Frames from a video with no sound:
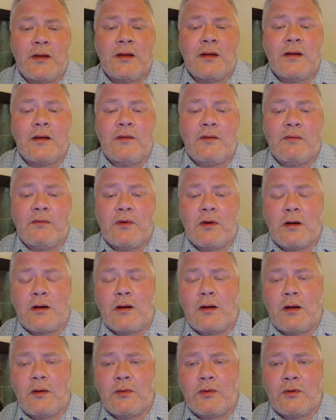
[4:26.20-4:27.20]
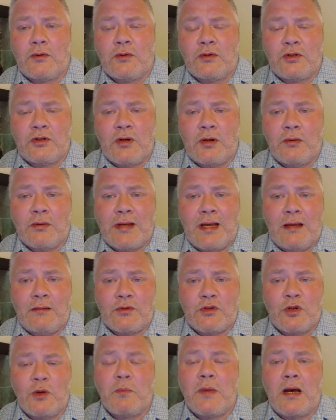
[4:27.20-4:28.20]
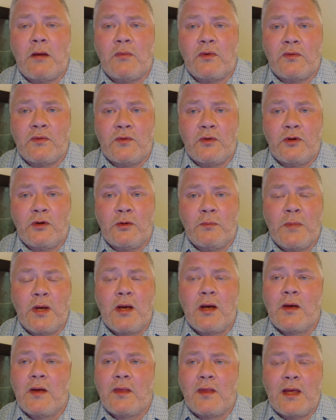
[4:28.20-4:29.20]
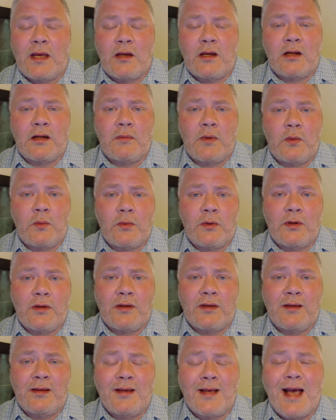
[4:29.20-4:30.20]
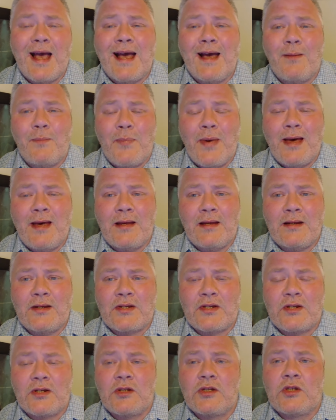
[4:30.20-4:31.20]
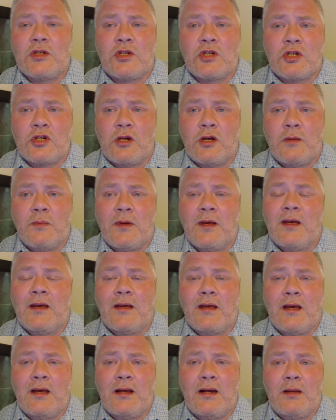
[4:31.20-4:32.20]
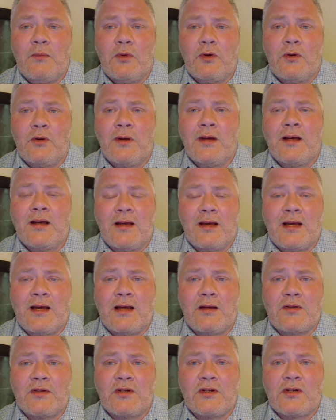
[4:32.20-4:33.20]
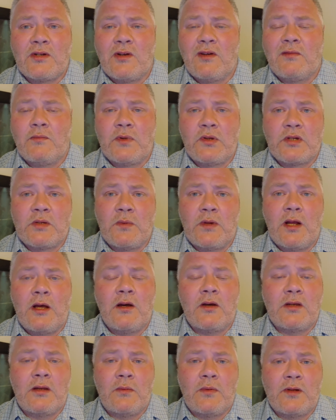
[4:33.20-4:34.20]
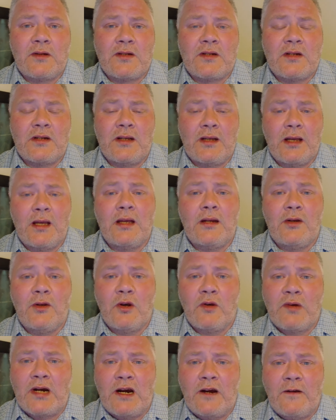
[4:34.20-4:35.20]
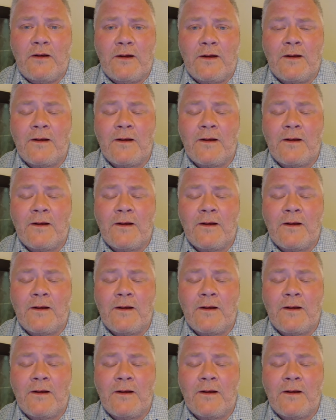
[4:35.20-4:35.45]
If you've got a local control council by Reform, they're going to be working at pace to stop any more houses of multiple occupancy in your area.